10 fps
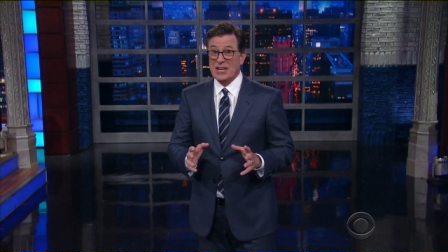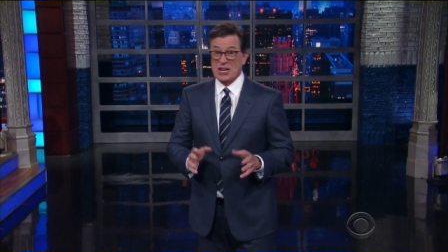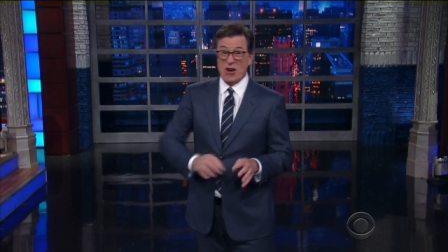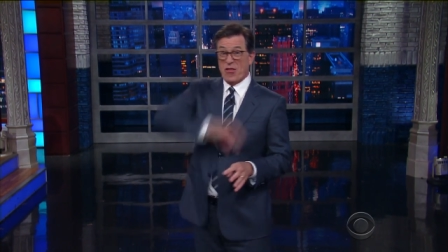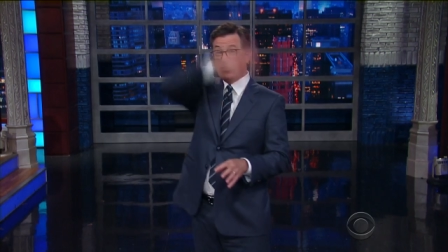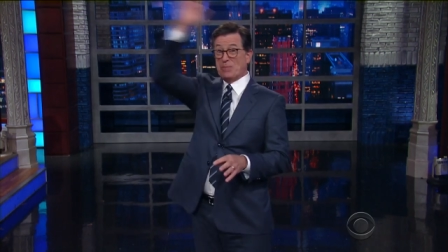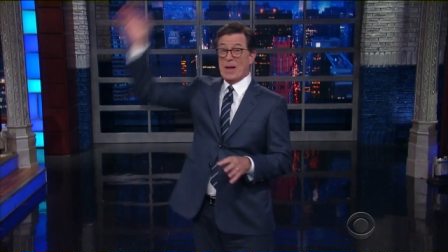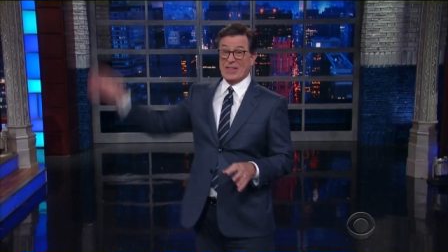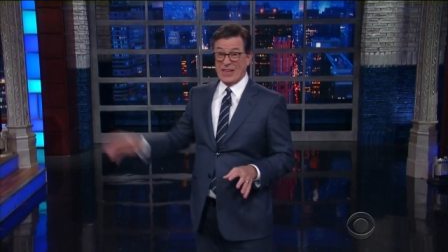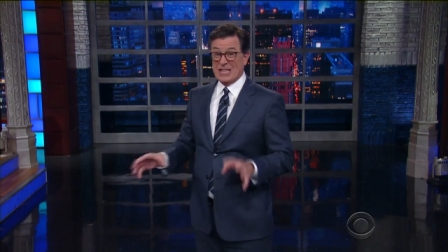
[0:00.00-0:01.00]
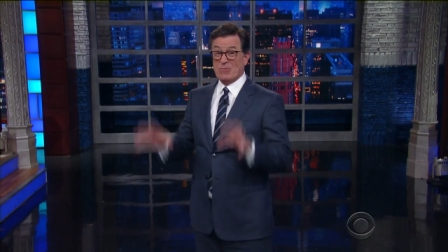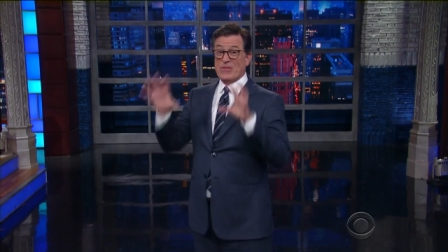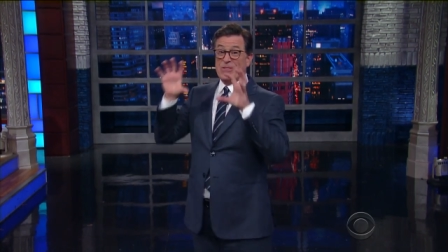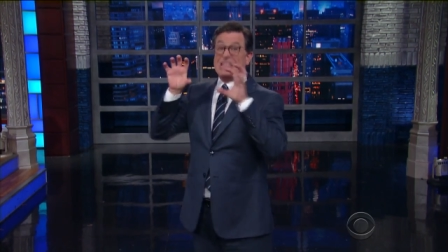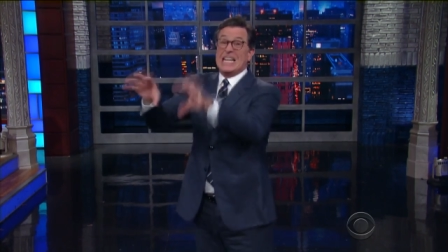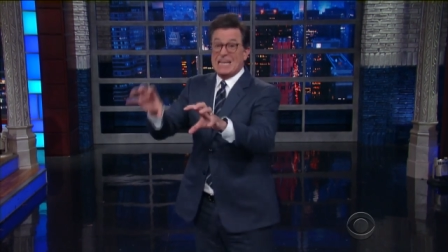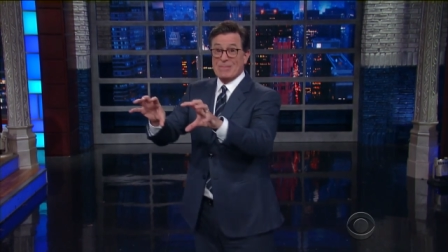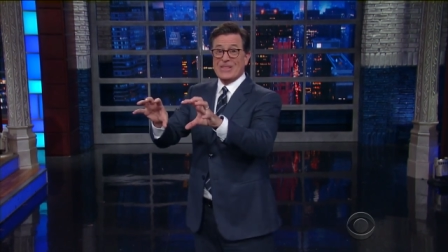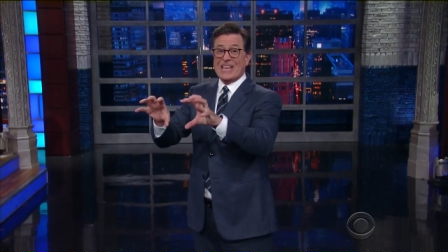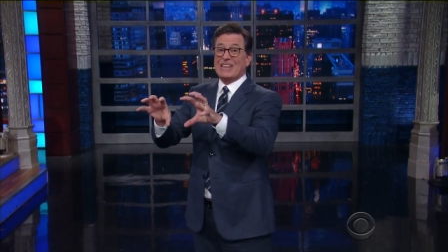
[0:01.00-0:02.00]
You know those big things with your
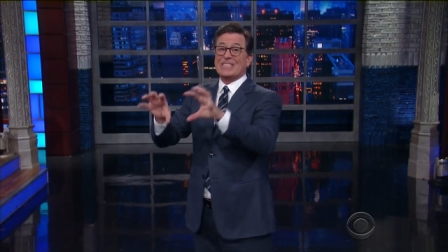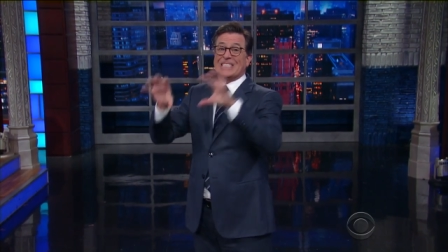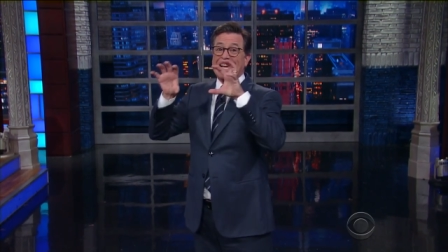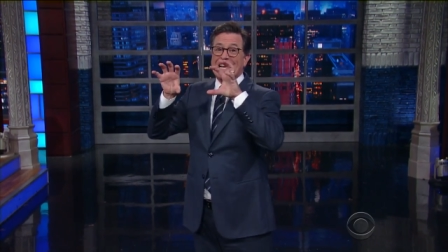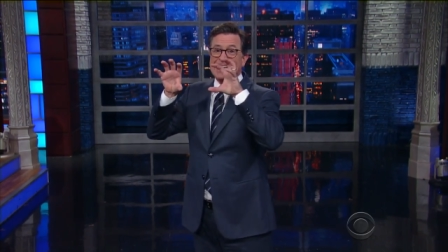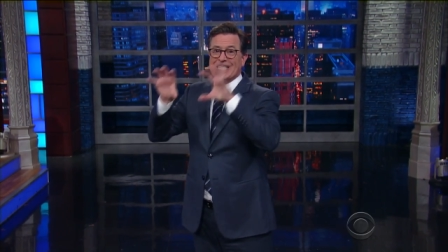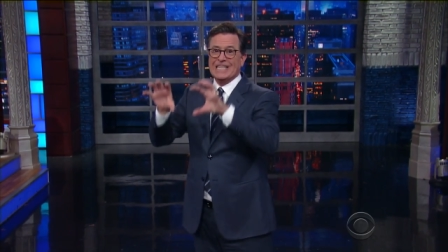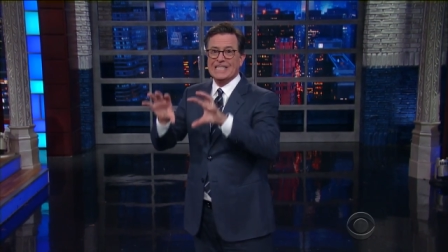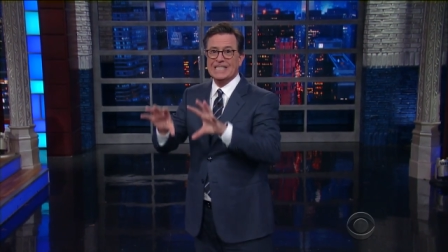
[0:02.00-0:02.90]
name on the outside?